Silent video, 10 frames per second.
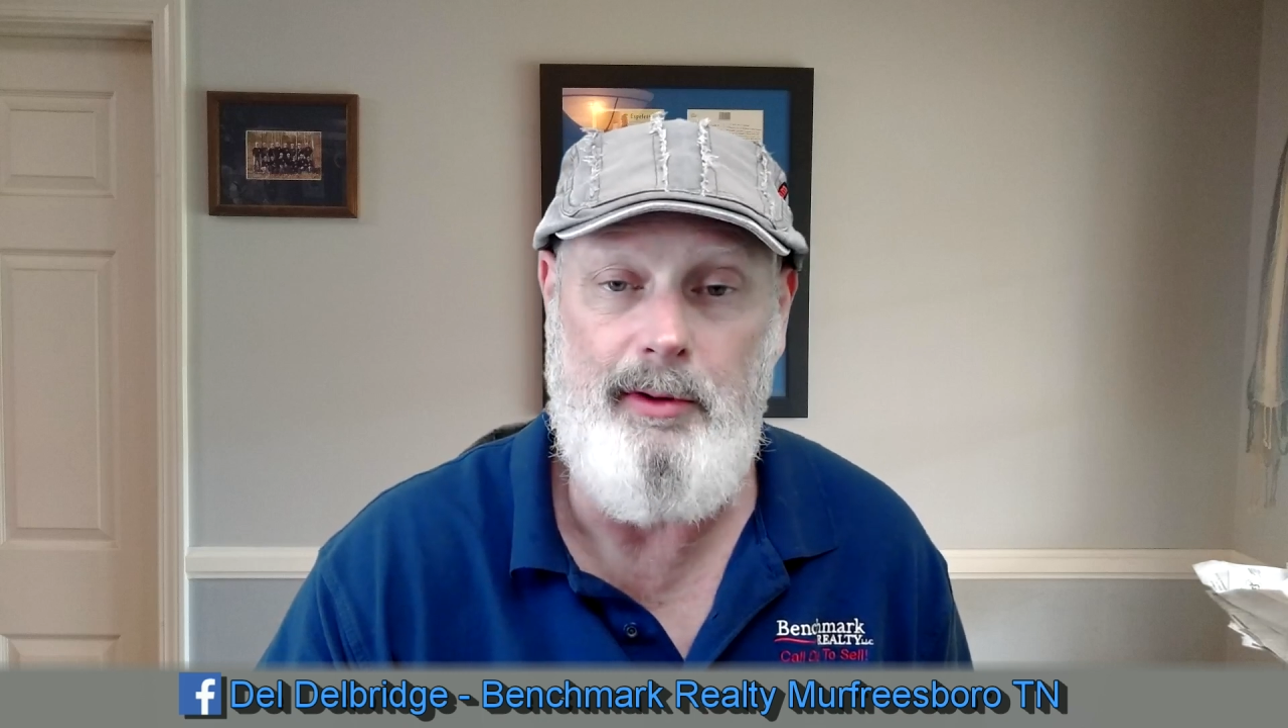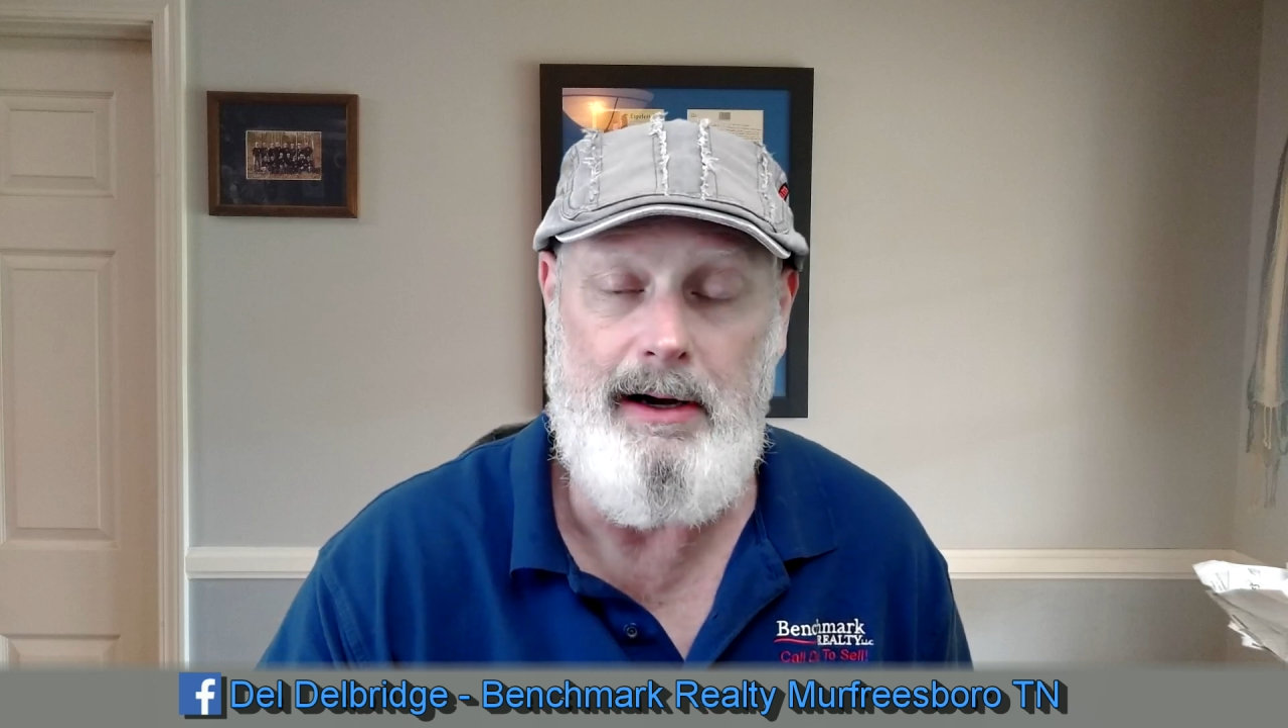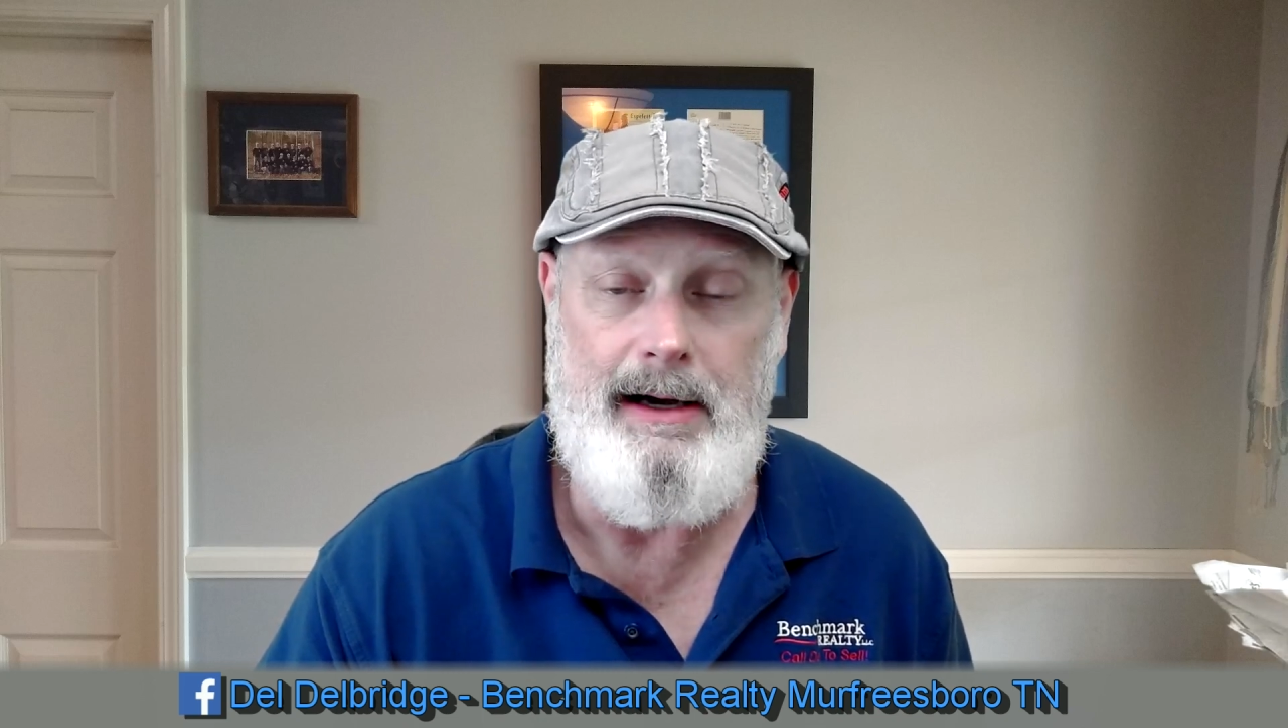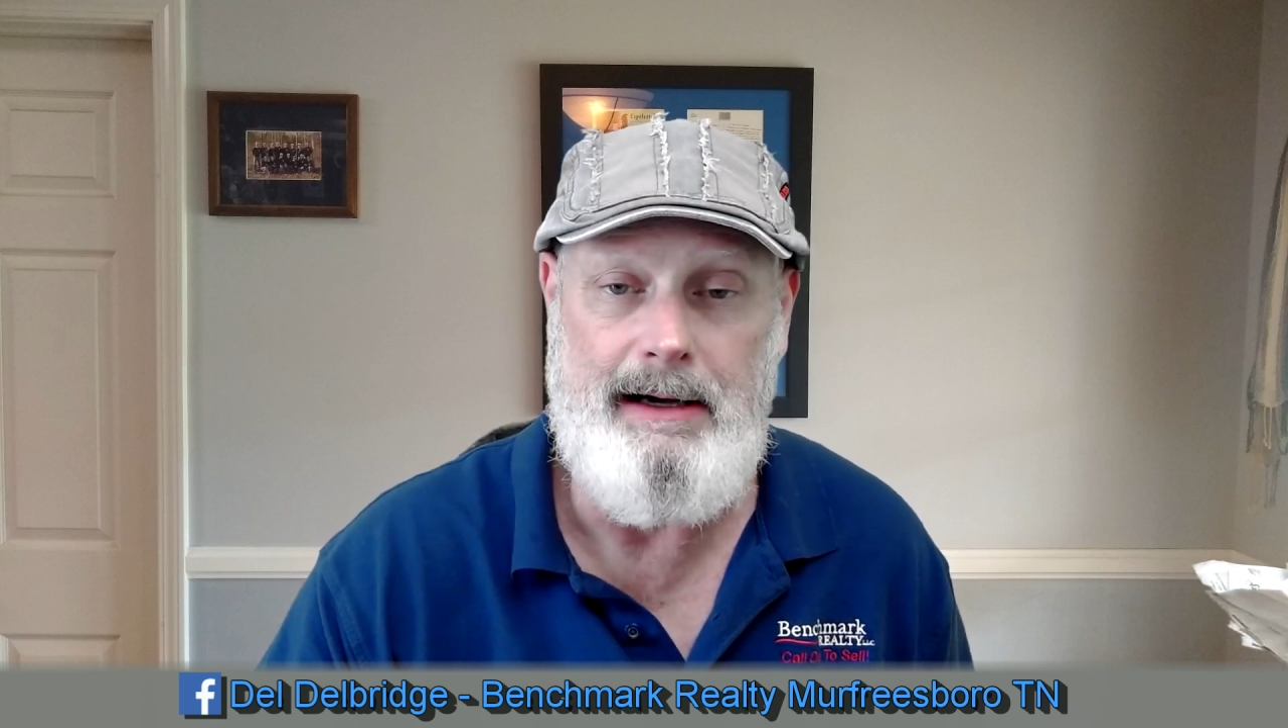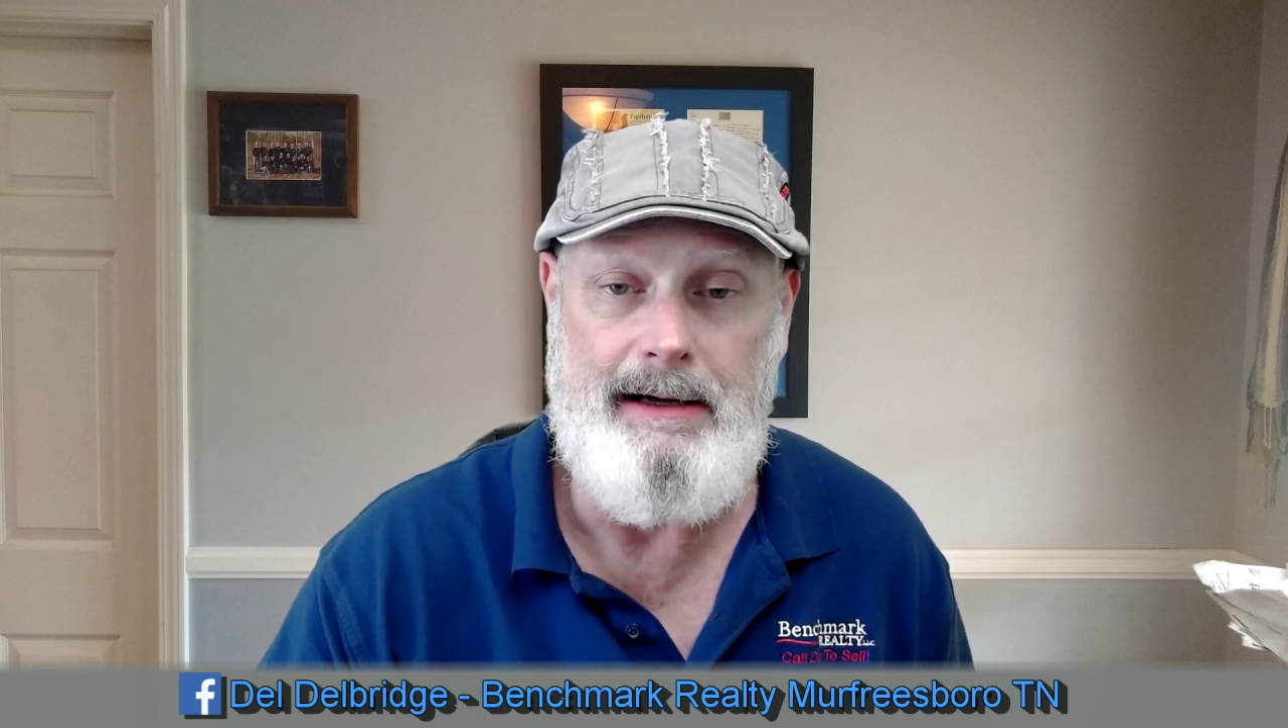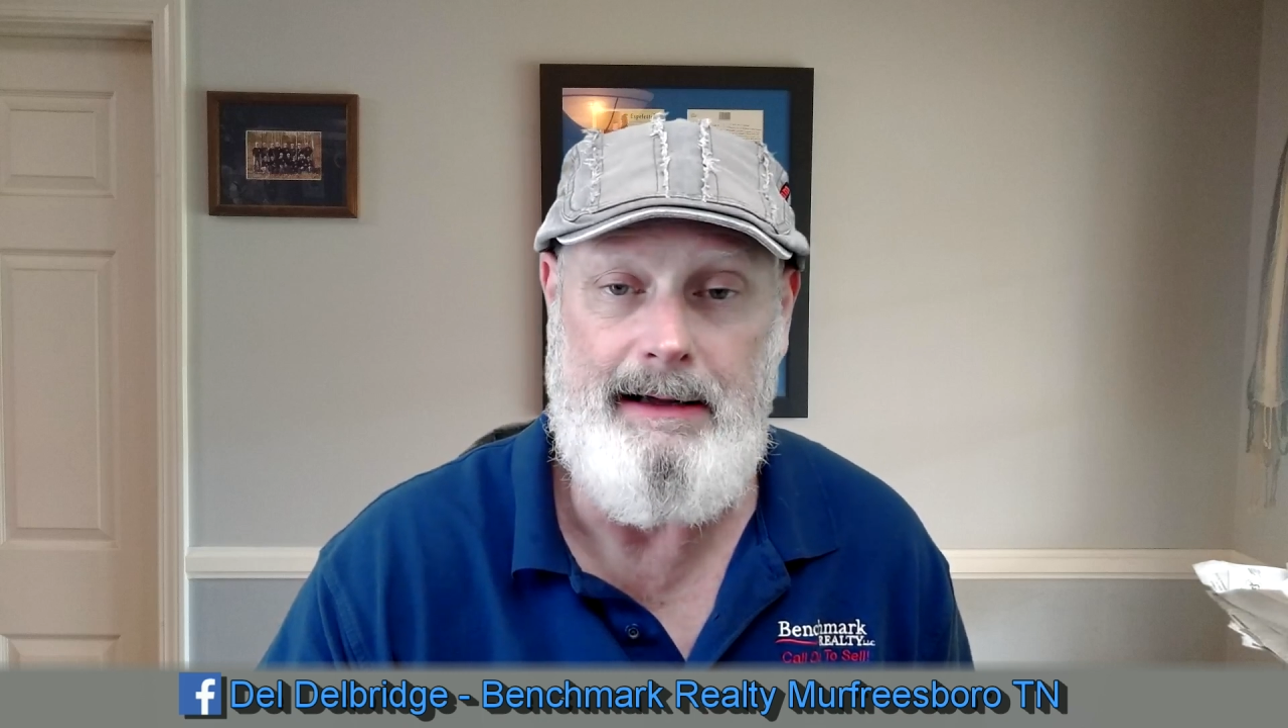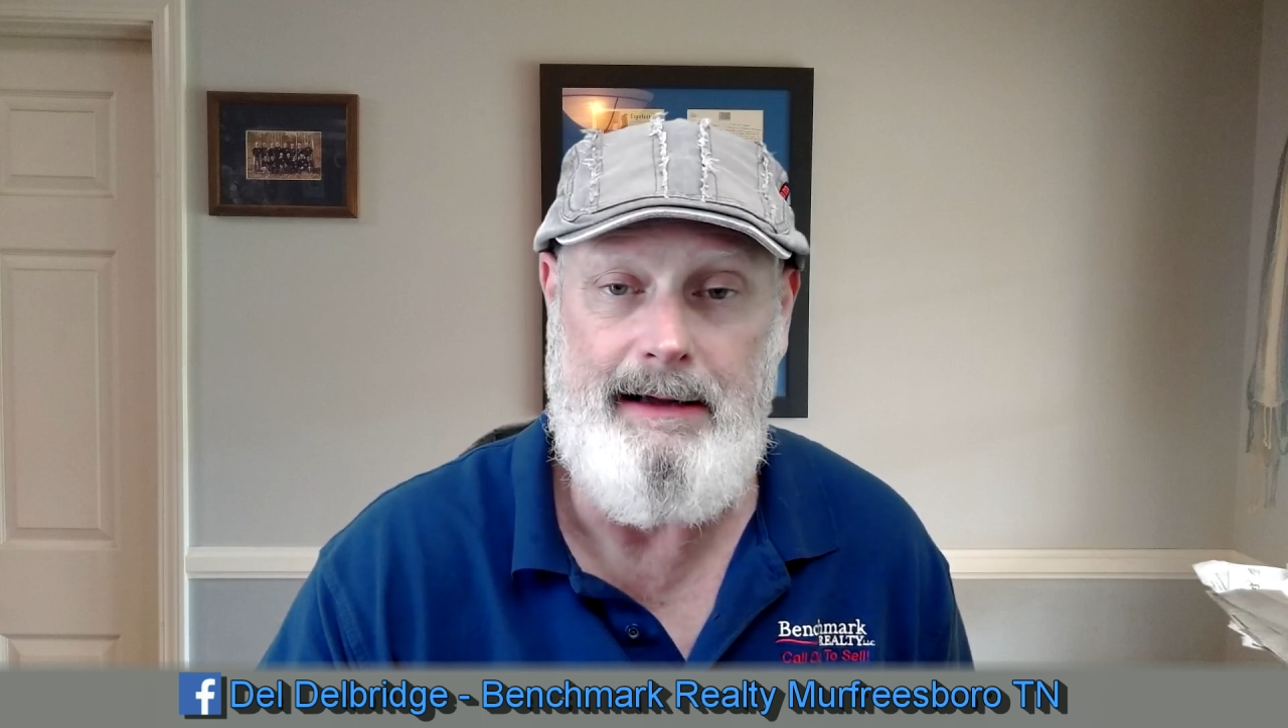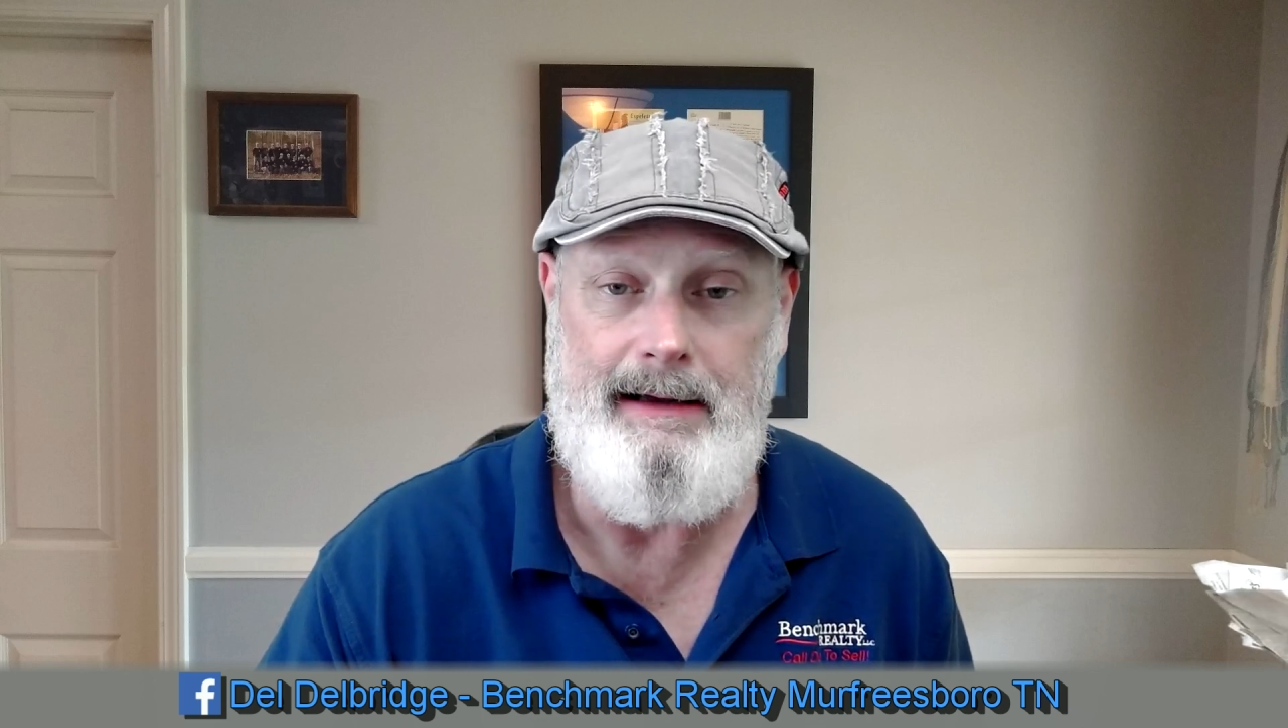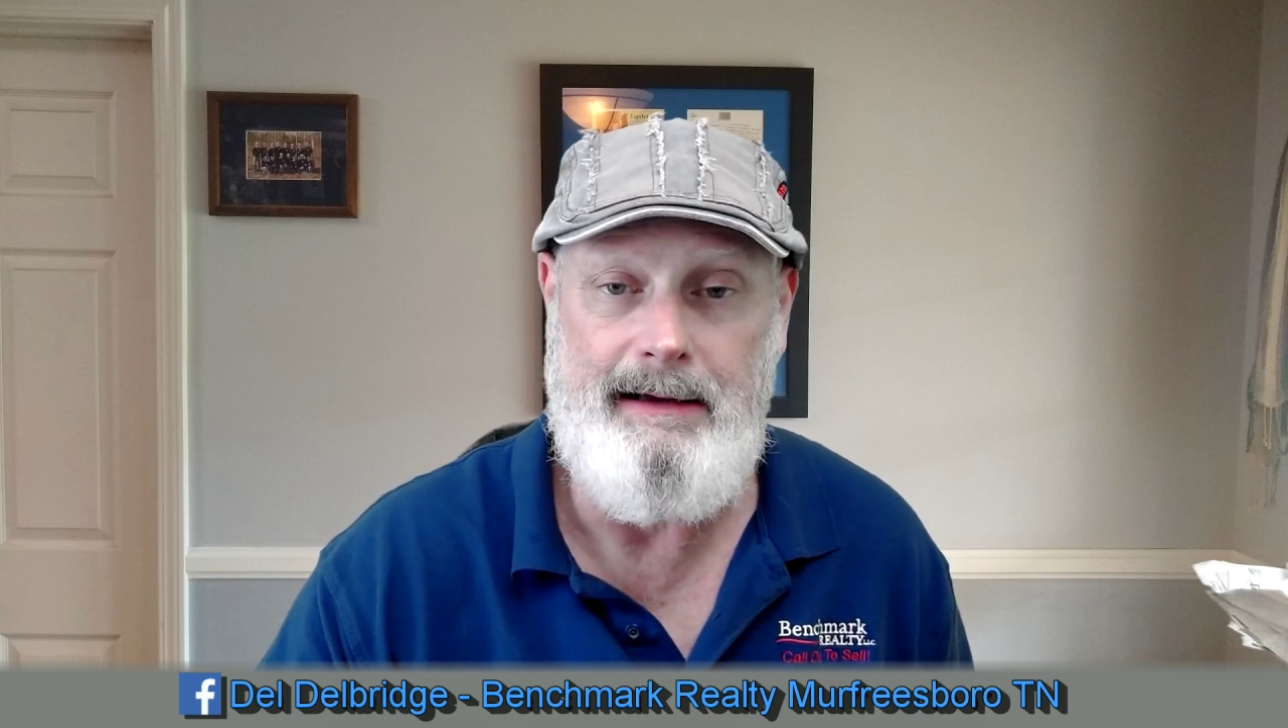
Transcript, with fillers: uh,